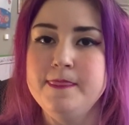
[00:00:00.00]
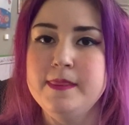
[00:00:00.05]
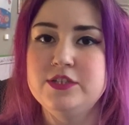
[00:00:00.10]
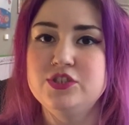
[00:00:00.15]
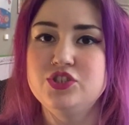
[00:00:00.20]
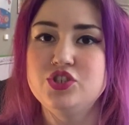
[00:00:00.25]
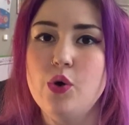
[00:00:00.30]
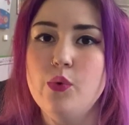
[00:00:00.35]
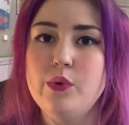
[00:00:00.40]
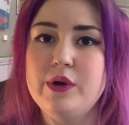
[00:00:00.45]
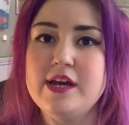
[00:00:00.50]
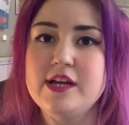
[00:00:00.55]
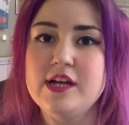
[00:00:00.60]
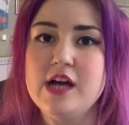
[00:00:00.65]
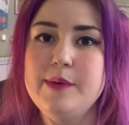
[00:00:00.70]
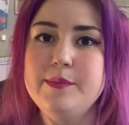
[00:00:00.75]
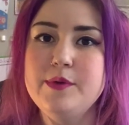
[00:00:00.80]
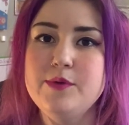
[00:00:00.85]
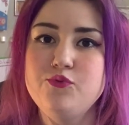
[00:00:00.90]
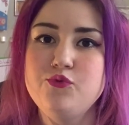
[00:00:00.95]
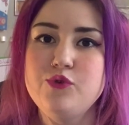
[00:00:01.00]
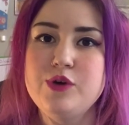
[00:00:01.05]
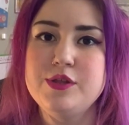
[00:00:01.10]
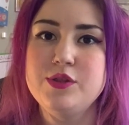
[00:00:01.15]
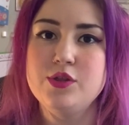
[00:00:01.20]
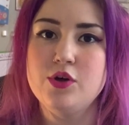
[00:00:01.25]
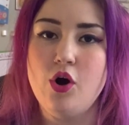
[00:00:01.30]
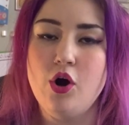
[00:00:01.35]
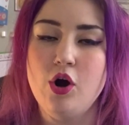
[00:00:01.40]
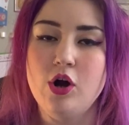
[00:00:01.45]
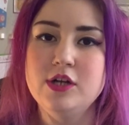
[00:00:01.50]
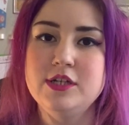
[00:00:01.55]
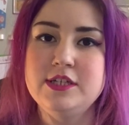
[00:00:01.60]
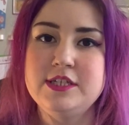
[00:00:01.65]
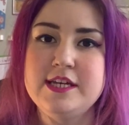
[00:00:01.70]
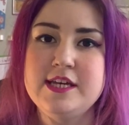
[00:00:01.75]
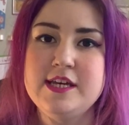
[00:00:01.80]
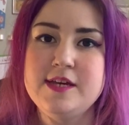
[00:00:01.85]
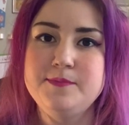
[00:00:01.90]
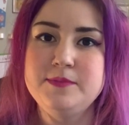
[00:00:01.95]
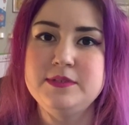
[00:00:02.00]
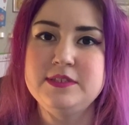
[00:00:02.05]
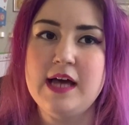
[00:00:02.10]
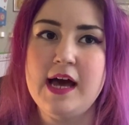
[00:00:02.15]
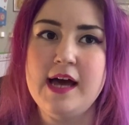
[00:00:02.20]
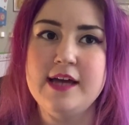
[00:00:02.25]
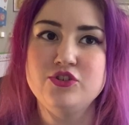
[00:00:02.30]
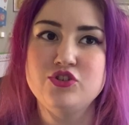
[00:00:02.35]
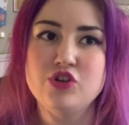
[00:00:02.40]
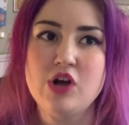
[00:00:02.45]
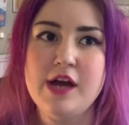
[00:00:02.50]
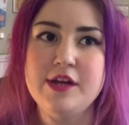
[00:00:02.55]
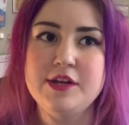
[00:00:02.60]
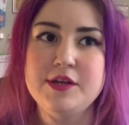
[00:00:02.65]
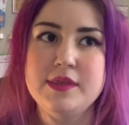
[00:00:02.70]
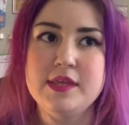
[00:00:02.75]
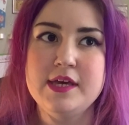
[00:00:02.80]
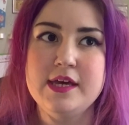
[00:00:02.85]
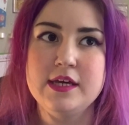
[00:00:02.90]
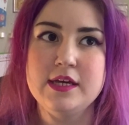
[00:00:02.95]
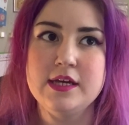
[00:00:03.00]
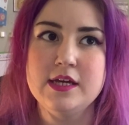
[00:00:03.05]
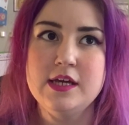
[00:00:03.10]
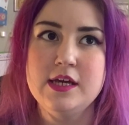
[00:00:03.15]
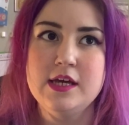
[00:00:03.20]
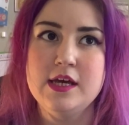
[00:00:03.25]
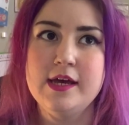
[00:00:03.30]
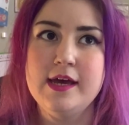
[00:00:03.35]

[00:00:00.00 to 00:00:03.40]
So when I come up with art tips, I try to think